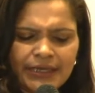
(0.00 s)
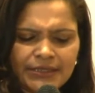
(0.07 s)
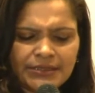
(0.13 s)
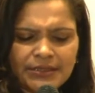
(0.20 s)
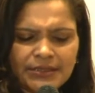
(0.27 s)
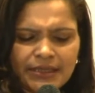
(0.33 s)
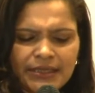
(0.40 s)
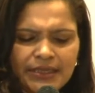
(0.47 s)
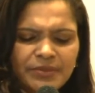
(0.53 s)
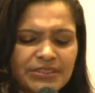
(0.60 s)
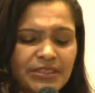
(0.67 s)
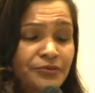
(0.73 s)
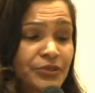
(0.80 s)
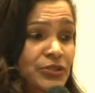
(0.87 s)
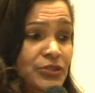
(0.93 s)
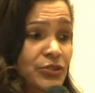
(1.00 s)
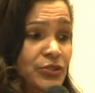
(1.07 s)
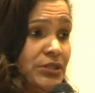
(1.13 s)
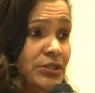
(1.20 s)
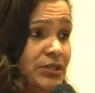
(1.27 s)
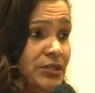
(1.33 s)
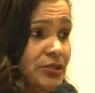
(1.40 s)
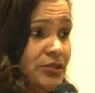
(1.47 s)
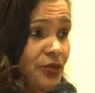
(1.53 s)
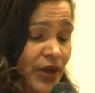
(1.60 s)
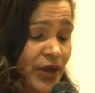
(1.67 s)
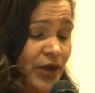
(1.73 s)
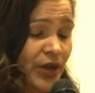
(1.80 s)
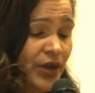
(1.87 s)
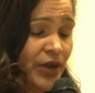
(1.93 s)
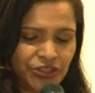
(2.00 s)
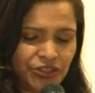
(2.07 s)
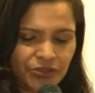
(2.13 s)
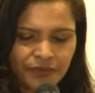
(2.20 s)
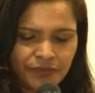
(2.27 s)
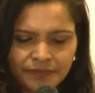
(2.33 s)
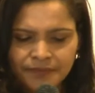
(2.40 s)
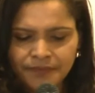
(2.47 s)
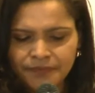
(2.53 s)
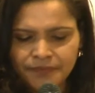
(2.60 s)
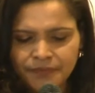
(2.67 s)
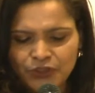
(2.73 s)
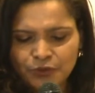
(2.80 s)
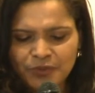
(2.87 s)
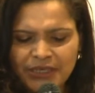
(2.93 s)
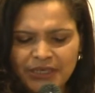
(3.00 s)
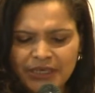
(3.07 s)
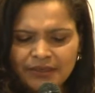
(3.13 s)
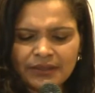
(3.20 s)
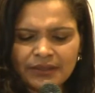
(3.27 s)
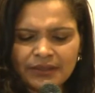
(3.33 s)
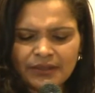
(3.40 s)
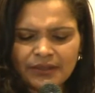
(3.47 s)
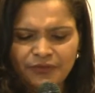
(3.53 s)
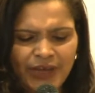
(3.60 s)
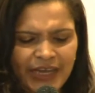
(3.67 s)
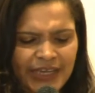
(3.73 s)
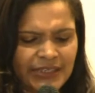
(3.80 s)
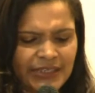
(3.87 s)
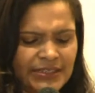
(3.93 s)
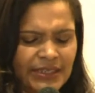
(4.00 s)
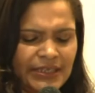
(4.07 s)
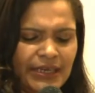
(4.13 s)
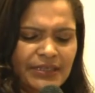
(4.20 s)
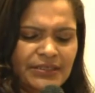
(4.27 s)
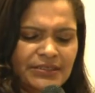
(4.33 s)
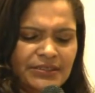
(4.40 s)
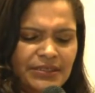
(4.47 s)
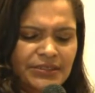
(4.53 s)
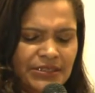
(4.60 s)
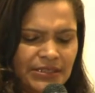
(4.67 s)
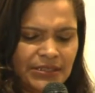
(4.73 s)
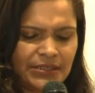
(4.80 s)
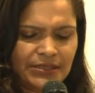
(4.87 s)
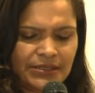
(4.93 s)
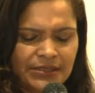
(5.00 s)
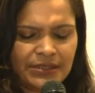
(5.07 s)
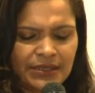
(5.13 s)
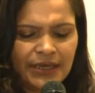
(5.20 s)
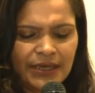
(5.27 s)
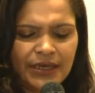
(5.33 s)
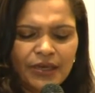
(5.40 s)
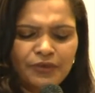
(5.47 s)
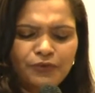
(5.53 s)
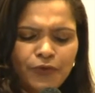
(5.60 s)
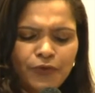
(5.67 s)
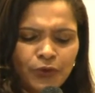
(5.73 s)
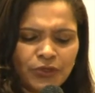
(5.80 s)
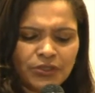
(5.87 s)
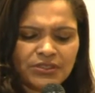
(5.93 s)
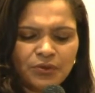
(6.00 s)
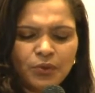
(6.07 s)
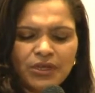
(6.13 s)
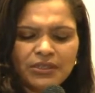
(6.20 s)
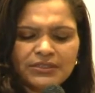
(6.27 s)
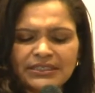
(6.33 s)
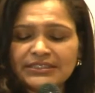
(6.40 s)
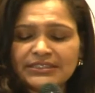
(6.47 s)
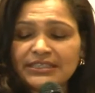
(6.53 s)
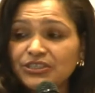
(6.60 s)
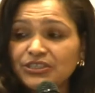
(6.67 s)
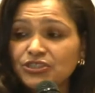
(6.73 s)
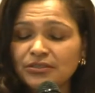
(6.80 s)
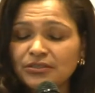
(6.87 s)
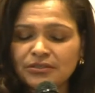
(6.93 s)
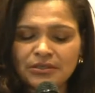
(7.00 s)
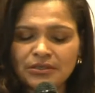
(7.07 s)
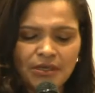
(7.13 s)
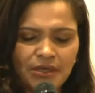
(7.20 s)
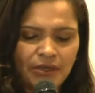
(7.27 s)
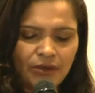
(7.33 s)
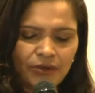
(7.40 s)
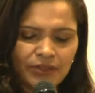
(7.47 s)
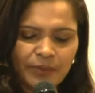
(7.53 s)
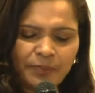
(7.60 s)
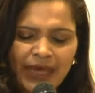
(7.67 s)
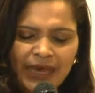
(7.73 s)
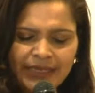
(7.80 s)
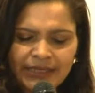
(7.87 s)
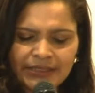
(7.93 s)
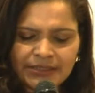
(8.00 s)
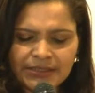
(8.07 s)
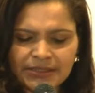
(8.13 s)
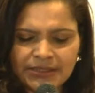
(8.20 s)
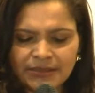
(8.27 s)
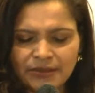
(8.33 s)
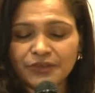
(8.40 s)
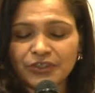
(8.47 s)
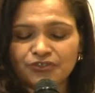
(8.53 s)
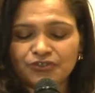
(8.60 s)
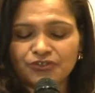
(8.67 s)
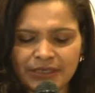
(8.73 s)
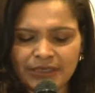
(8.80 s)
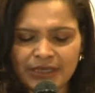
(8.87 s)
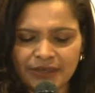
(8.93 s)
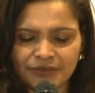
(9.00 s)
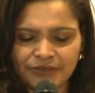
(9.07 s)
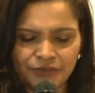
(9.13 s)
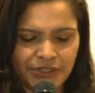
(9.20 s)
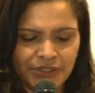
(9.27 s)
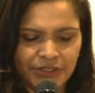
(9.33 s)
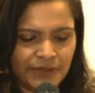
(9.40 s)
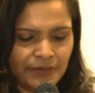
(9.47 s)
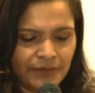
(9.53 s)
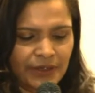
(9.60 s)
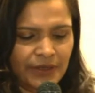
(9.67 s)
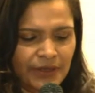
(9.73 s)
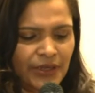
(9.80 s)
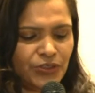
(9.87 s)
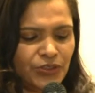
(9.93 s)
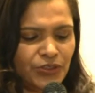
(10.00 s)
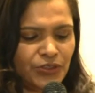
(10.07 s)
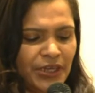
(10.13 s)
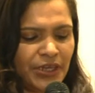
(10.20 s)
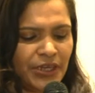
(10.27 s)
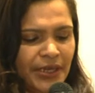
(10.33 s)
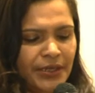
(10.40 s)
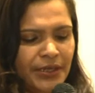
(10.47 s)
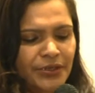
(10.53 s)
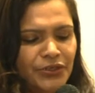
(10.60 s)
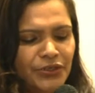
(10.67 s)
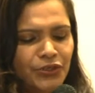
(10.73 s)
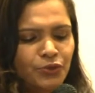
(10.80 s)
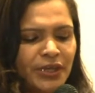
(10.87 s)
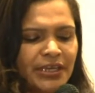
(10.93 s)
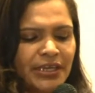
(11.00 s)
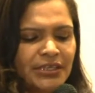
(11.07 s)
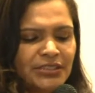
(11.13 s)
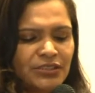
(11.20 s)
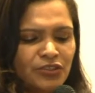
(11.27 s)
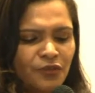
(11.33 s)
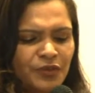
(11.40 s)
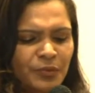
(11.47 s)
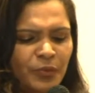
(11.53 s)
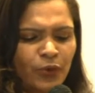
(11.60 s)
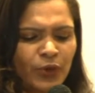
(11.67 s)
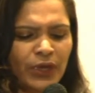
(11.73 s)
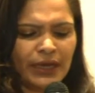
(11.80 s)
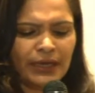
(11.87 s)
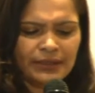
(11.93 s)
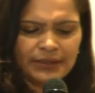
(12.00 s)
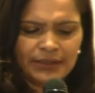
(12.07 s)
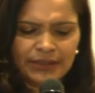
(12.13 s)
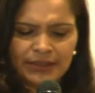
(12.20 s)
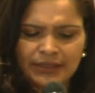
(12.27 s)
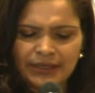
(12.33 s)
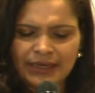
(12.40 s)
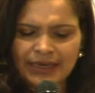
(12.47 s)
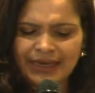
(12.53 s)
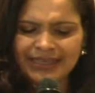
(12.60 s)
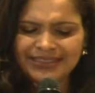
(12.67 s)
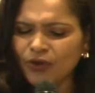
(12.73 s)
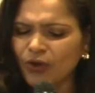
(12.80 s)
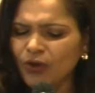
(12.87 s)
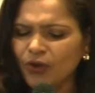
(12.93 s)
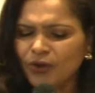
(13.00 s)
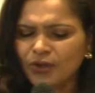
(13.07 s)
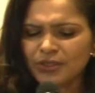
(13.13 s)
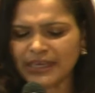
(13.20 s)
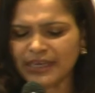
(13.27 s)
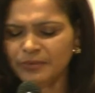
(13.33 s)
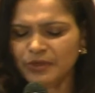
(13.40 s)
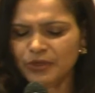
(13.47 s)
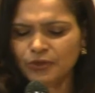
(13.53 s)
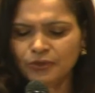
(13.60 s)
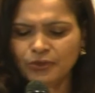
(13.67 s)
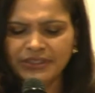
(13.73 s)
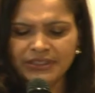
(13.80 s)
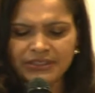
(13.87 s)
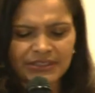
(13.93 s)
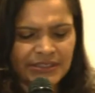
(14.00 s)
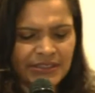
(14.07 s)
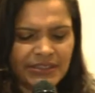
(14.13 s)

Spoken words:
the limited resources of our region to begin the fight against the disease and focus the world's attention on the plight of the stricken countries. Today, new cases of Ebola are at an all-time low, and the disease is